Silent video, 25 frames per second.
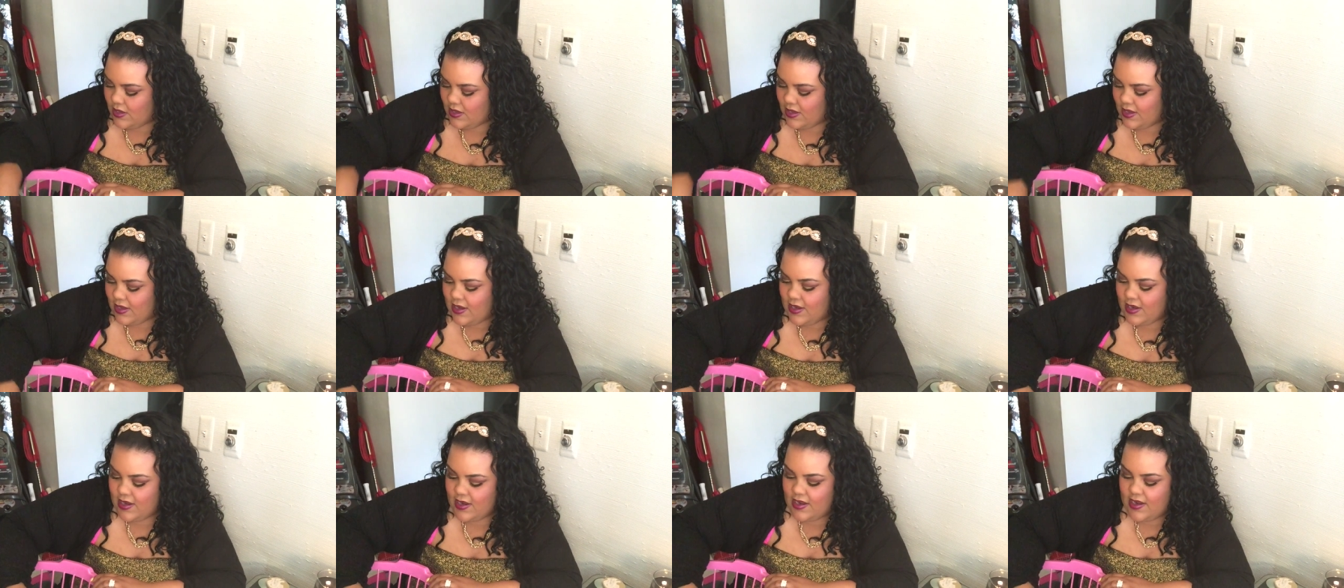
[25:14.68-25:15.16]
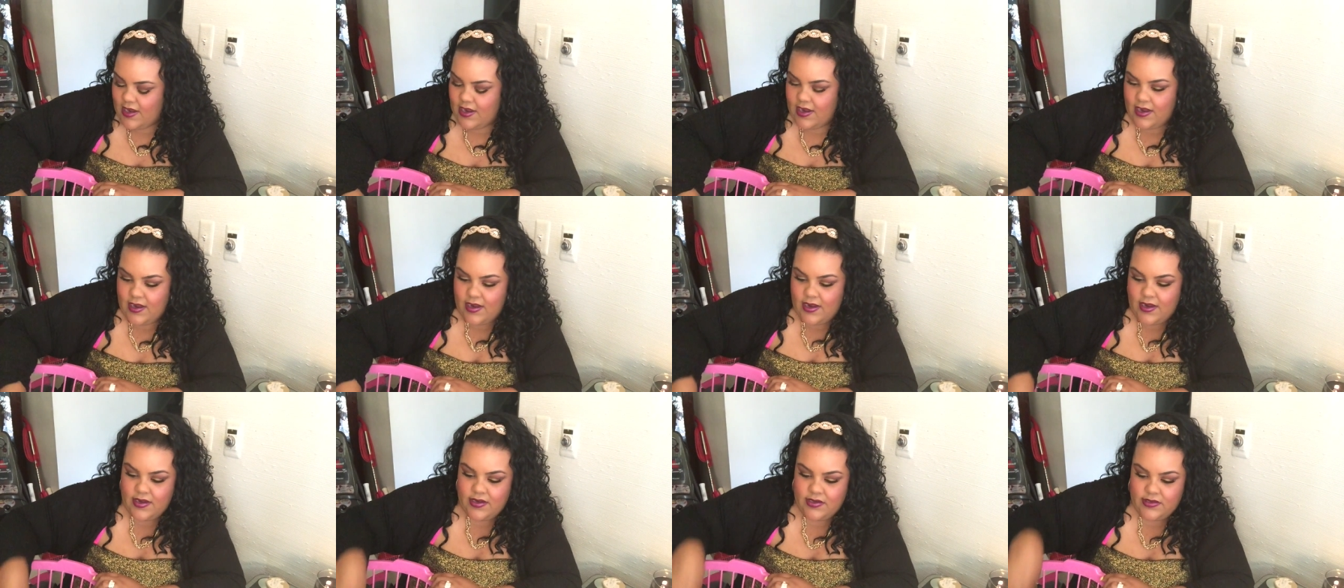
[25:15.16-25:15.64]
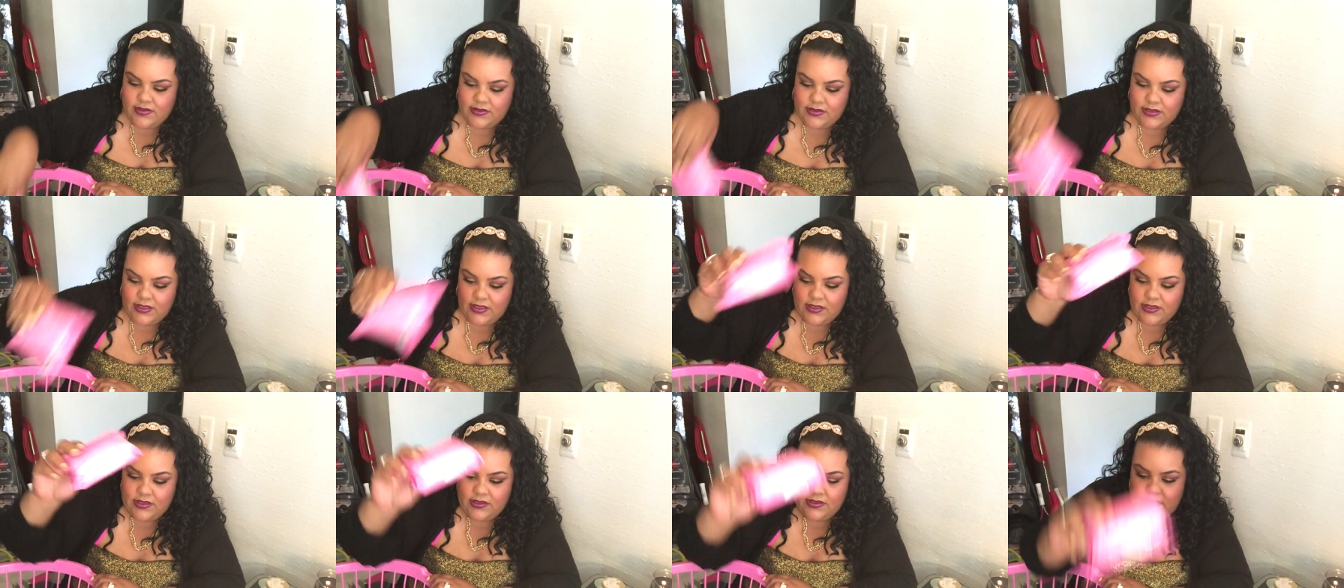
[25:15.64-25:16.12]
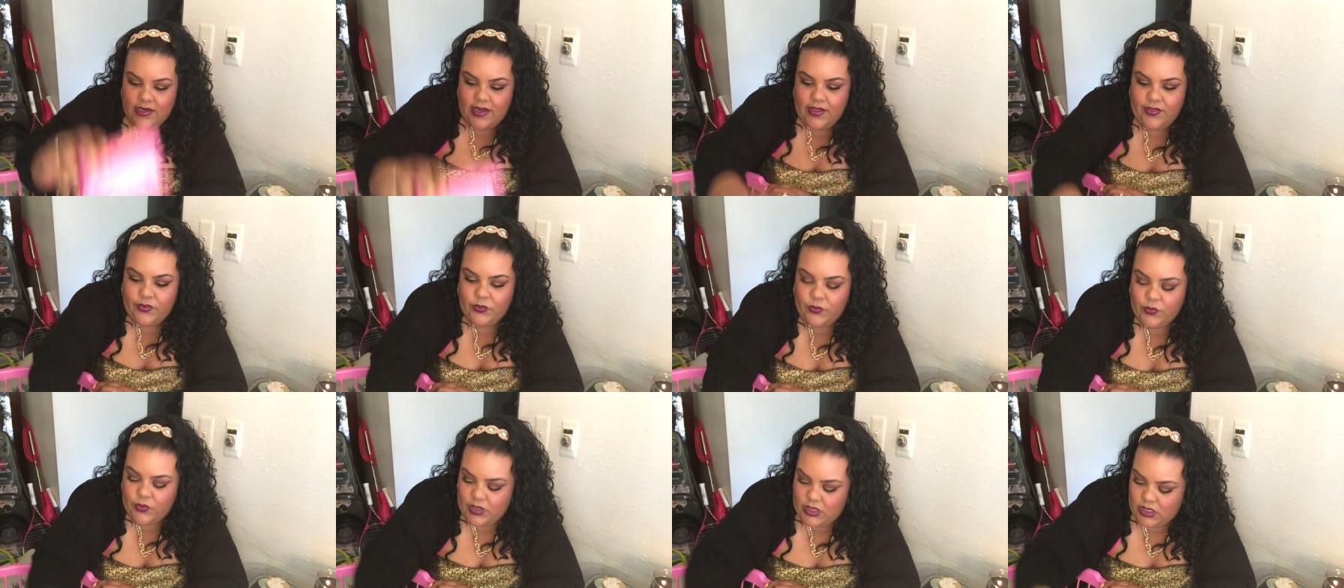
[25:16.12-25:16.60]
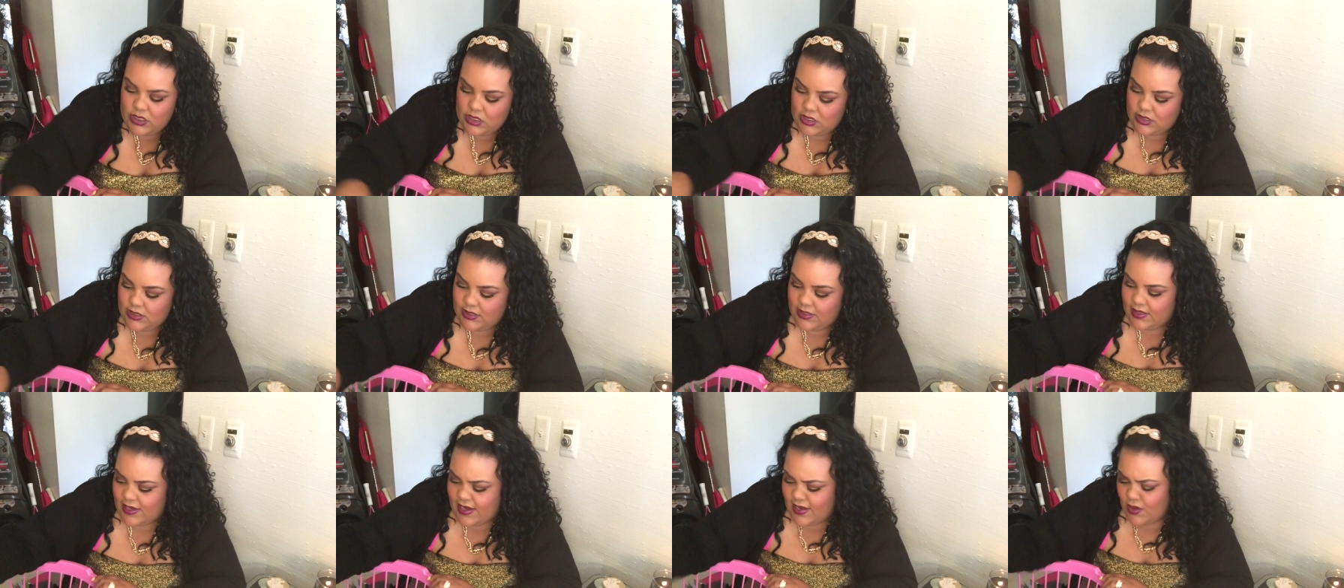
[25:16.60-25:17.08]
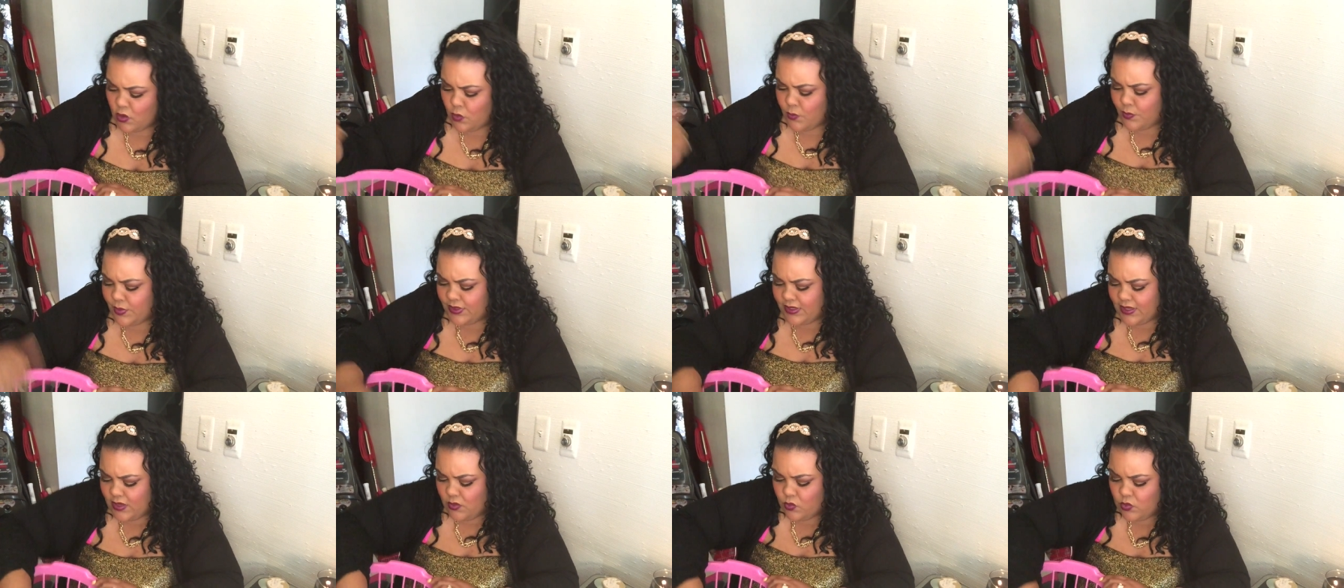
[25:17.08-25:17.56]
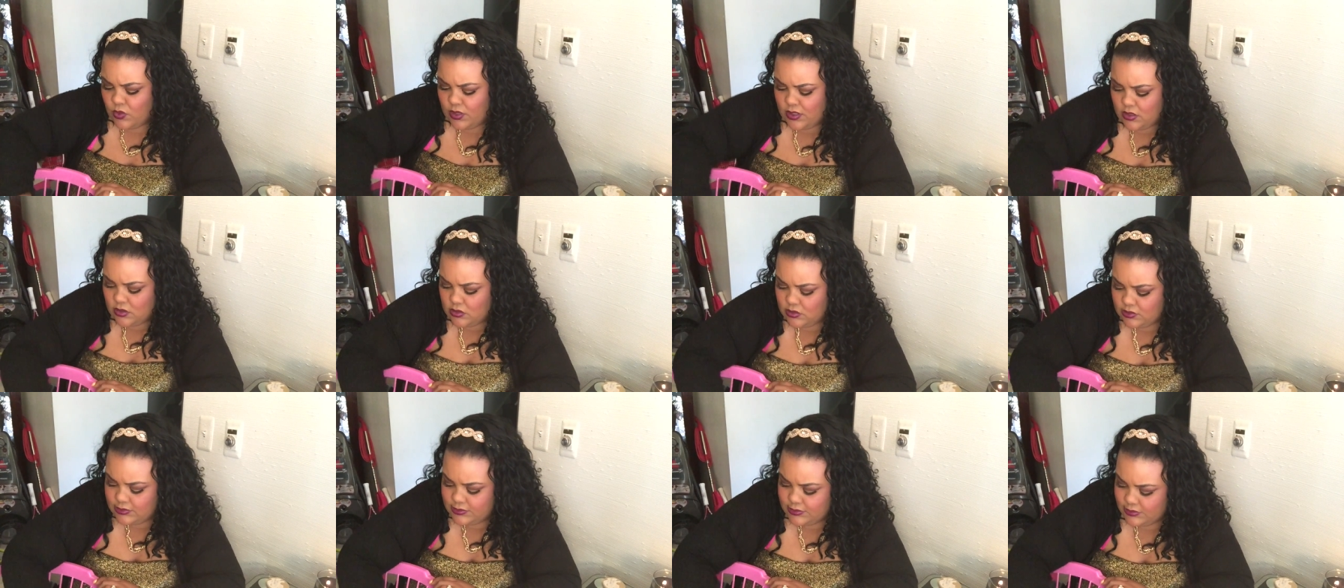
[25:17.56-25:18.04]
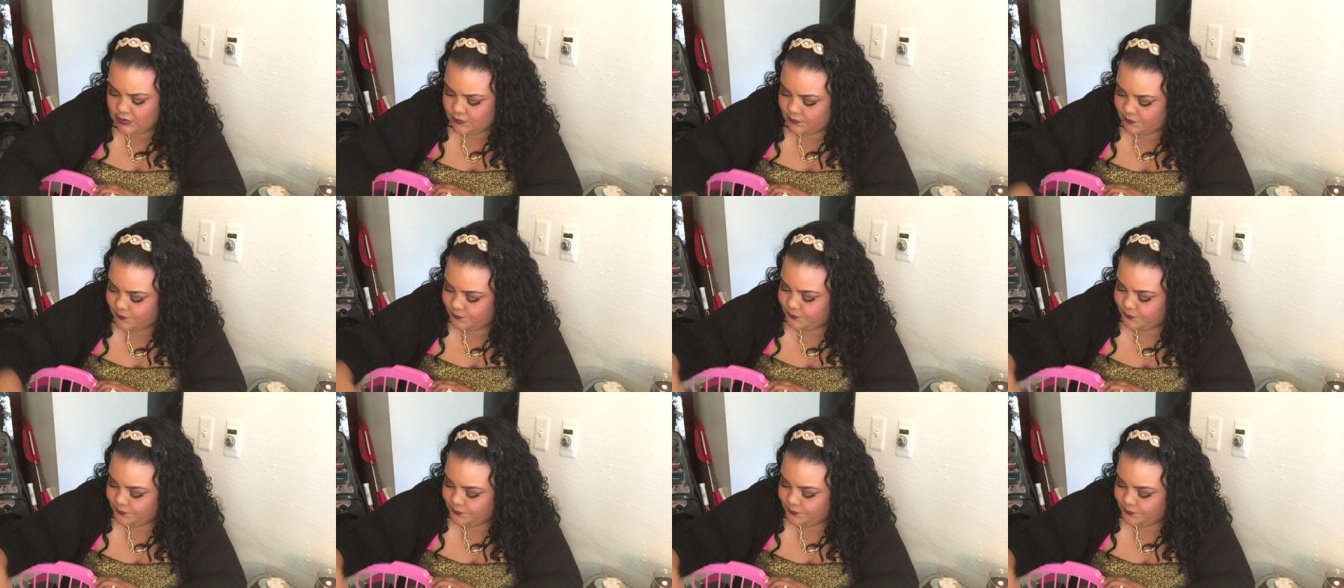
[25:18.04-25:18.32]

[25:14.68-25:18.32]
And another one. And I opened up one also.